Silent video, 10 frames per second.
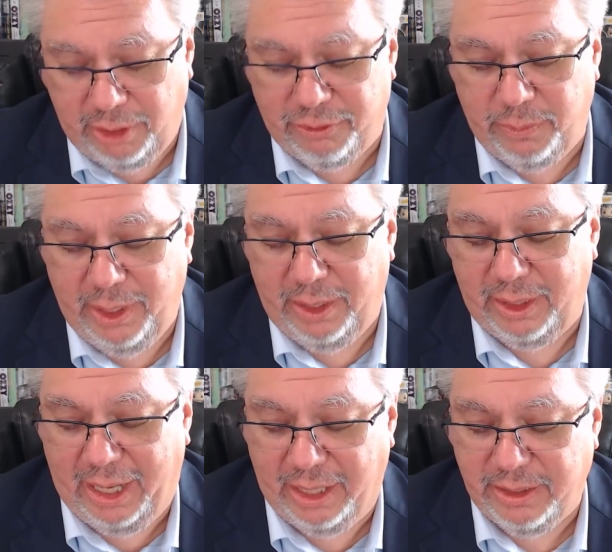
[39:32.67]
Jeff Schmidt at
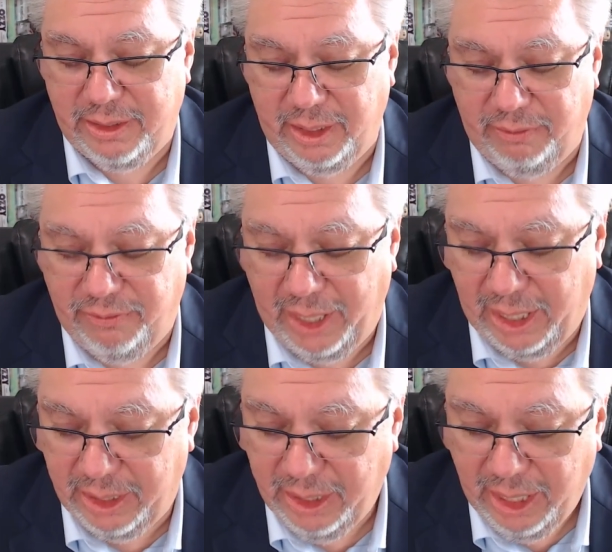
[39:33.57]
the Kansas City
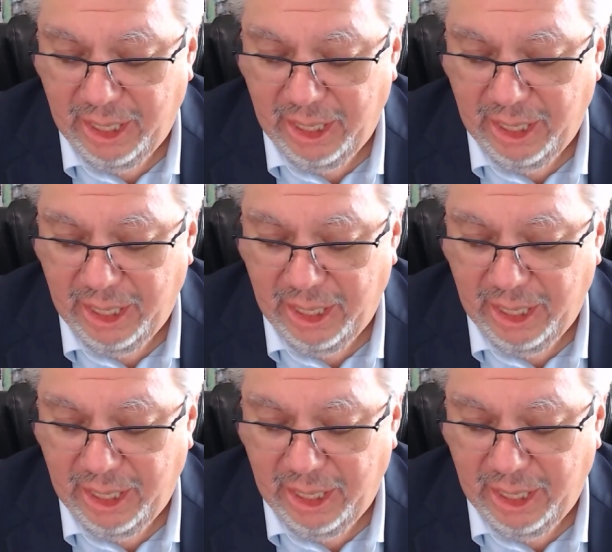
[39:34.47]
Fed.